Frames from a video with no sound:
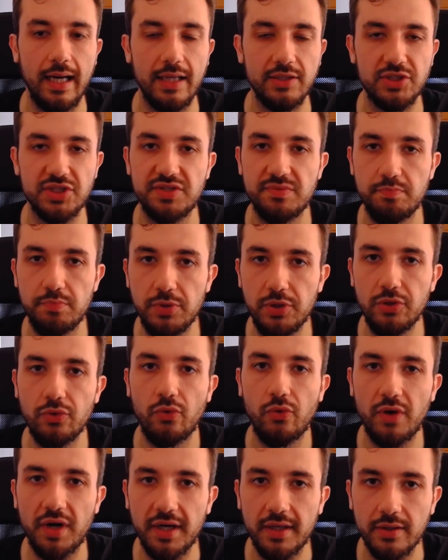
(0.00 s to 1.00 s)
Just
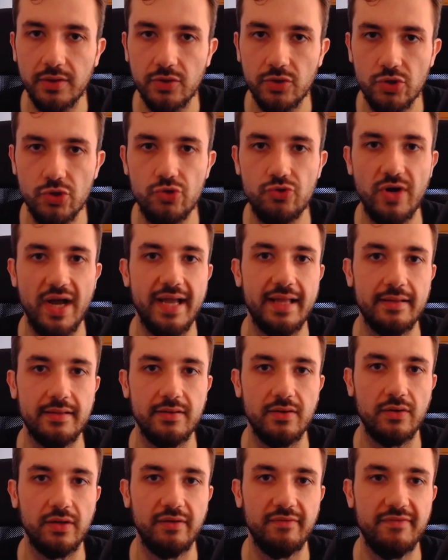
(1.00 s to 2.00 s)
pure dread
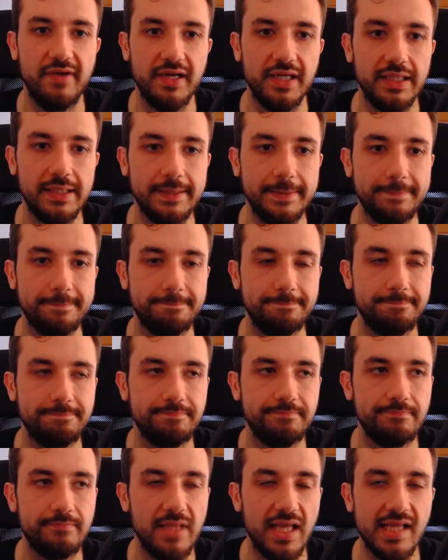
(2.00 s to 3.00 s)
on a very
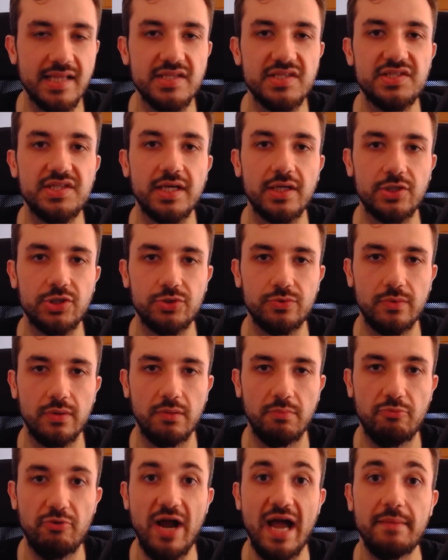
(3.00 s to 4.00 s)

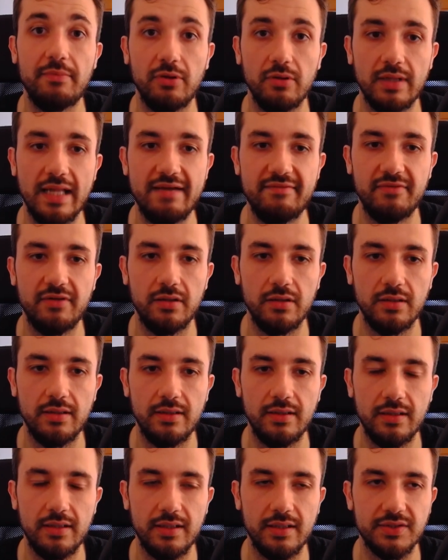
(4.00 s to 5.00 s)
instinctual, primal level,
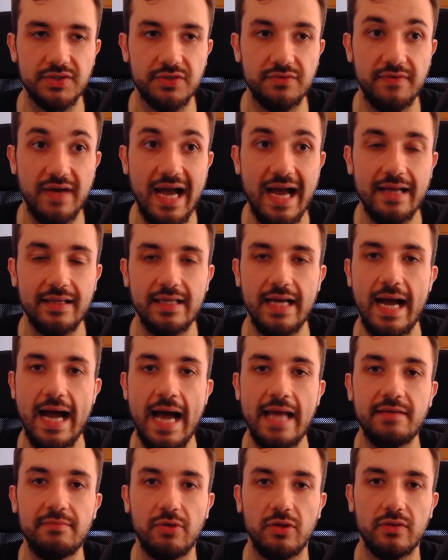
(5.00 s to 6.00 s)
sort of
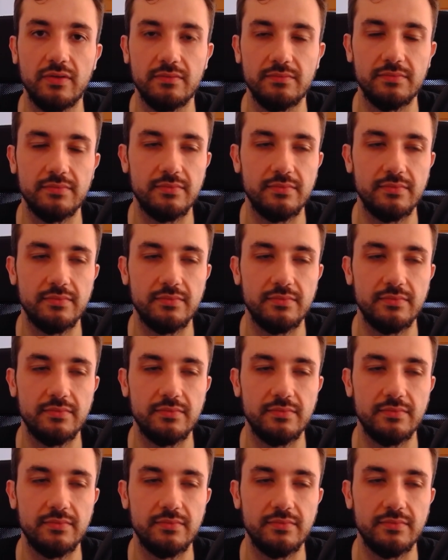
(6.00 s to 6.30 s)
animal